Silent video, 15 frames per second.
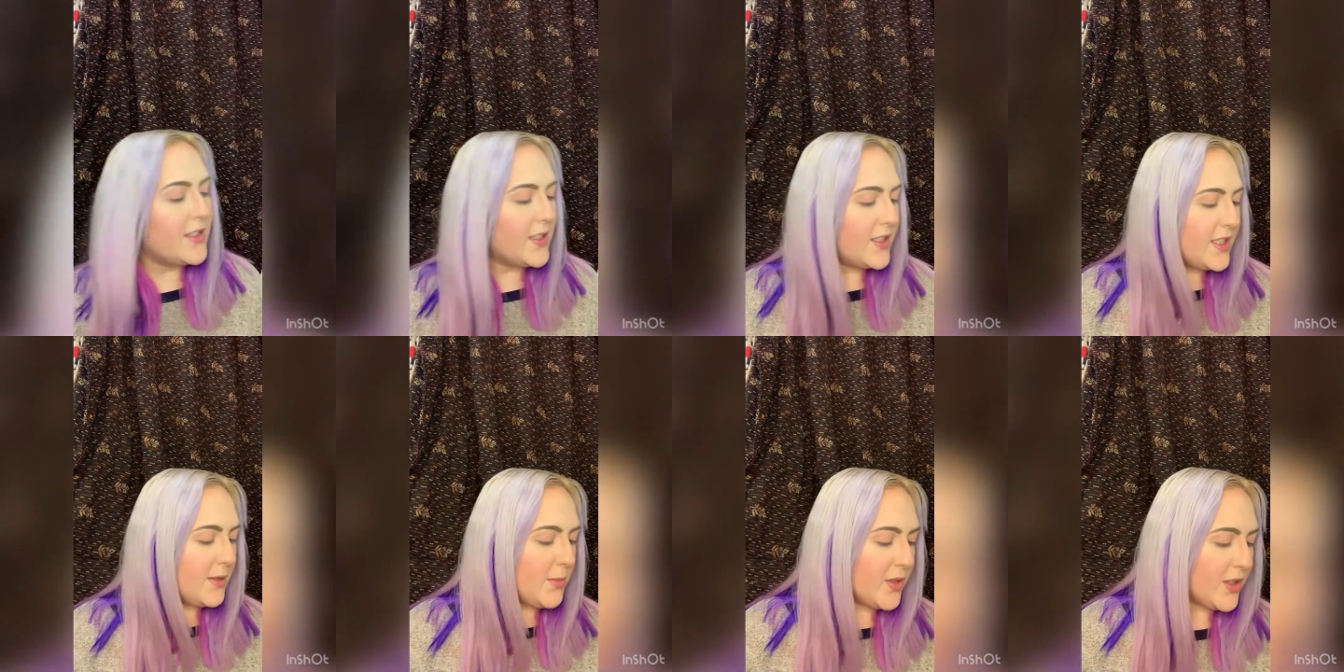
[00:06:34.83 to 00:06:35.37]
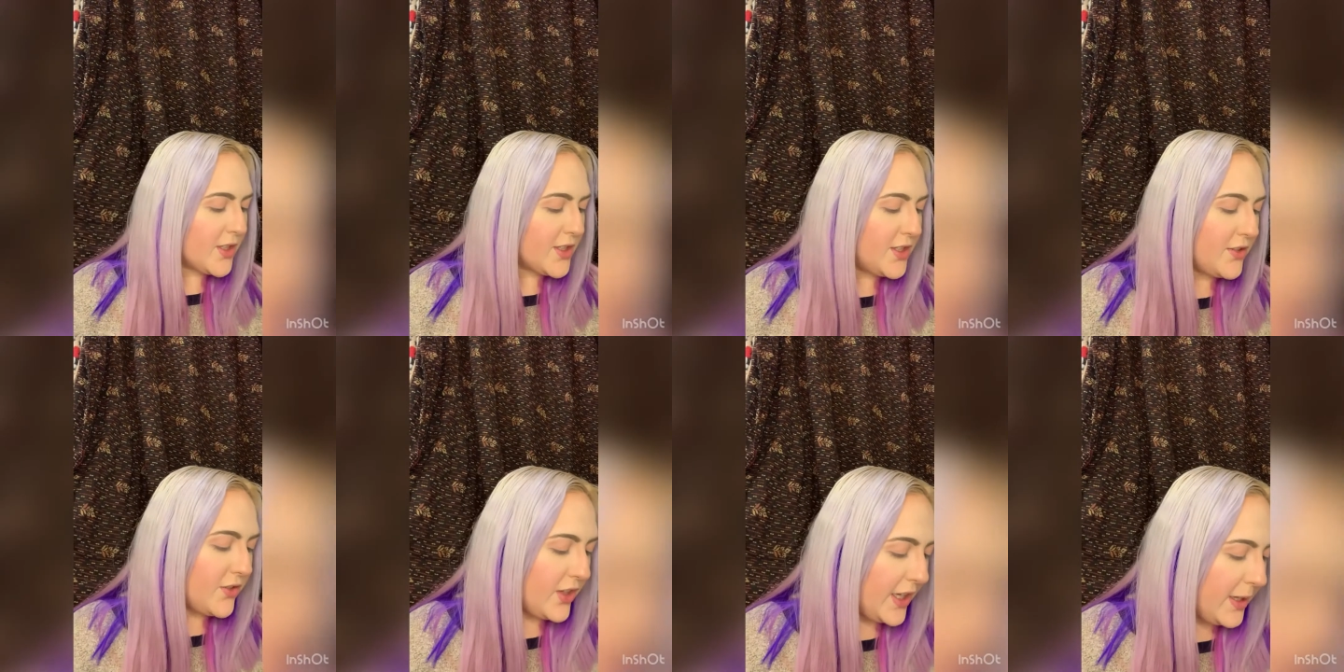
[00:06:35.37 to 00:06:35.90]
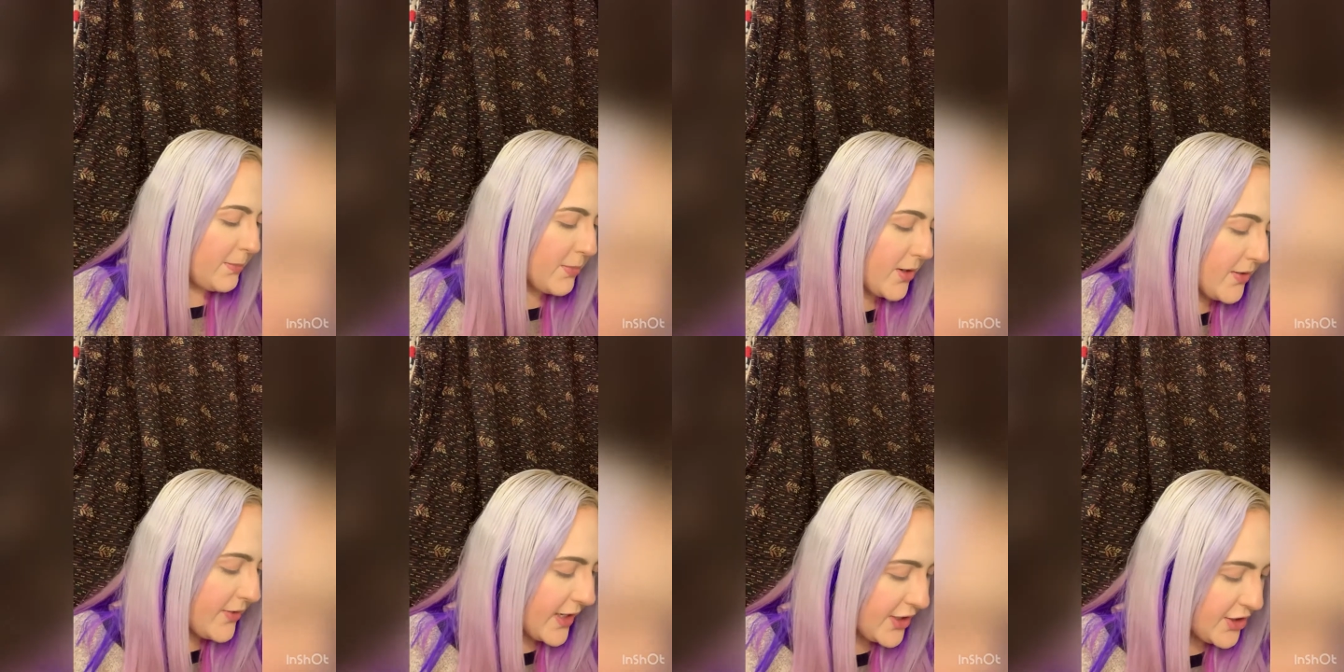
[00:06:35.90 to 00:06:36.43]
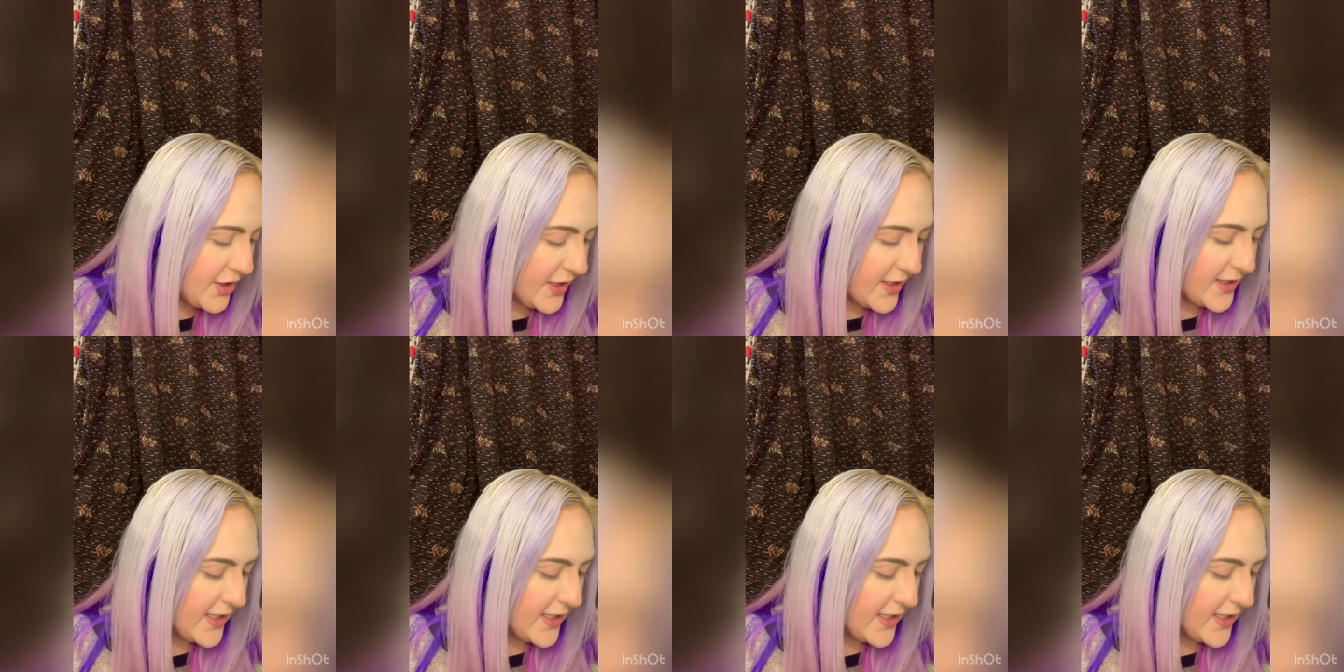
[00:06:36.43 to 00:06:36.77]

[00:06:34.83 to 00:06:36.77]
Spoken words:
similar to the Perfectionist.